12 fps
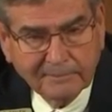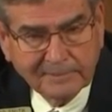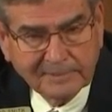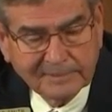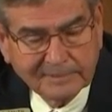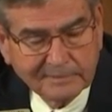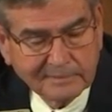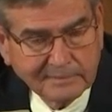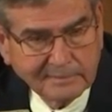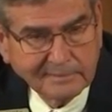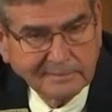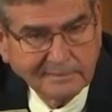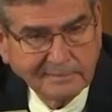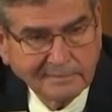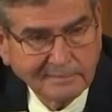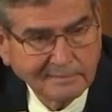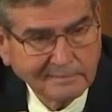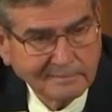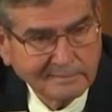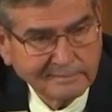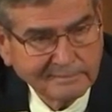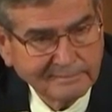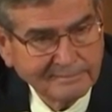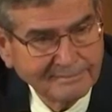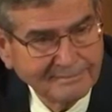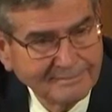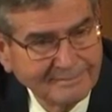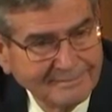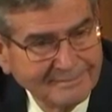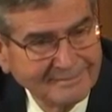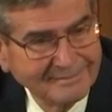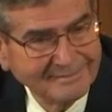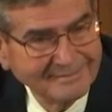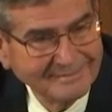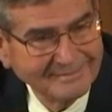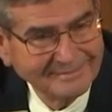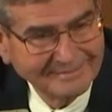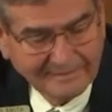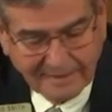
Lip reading: Nobody speaks.